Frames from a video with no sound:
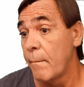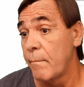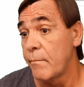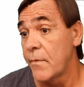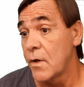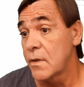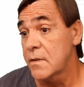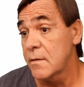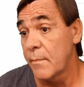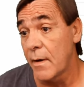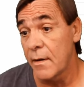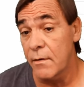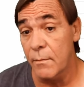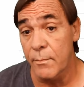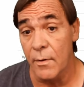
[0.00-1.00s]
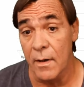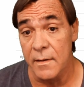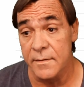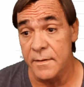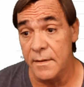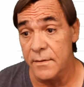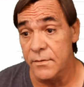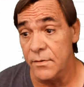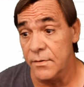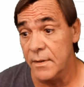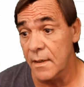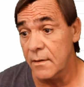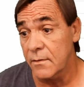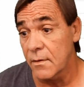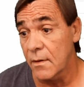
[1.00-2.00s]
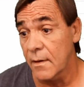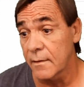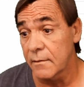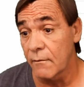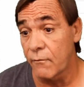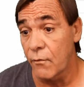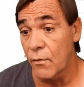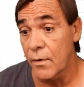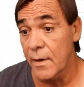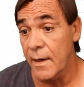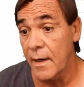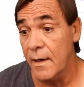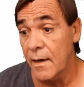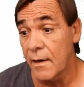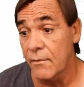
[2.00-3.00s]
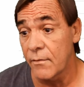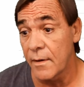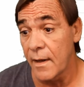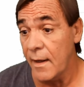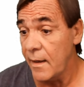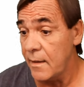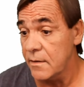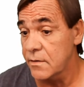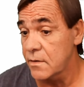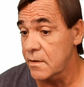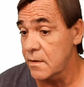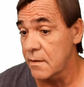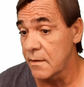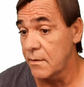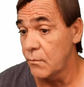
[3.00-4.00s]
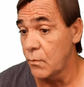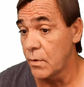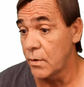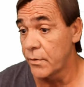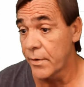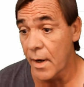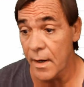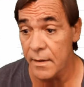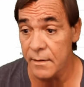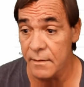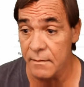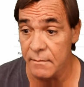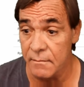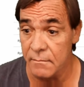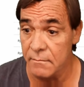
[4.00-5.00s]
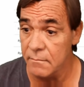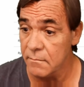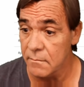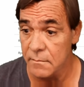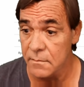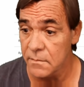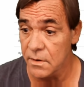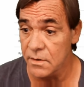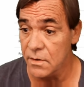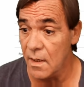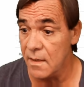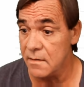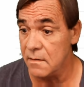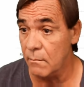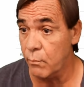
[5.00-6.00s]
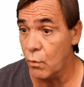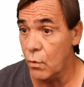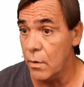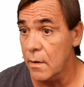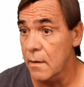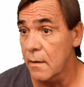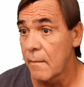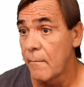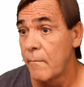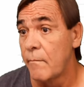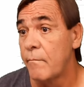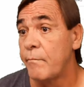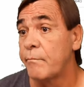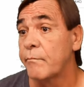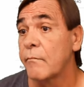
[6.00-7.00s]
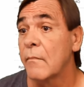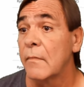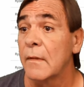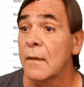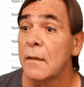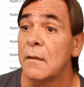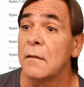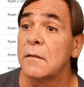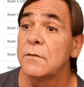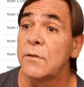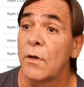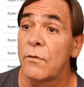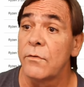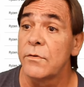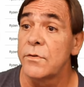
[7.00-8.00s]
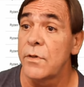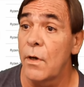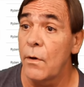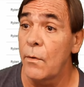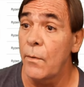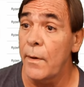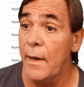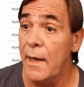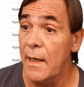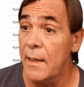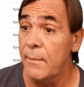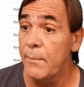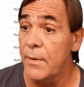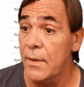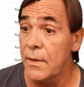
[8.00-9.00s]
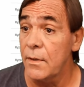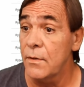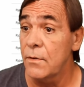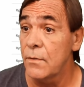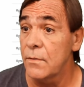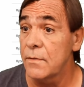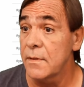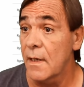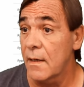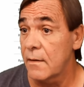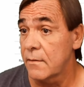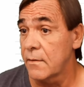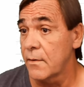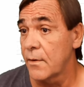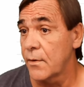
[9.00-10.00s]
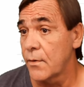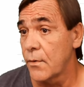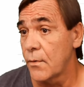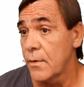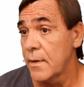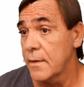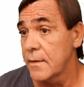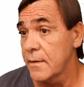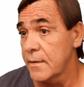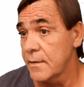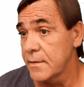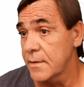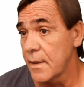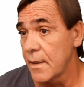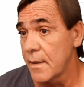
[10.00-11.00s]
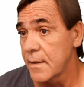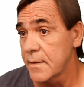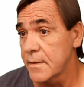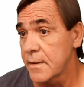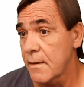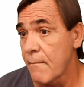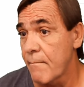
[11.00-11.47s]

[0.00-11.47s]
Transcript: There's some other processors out there like the 4800H. It does not support. So there's no APUs out there according to these guys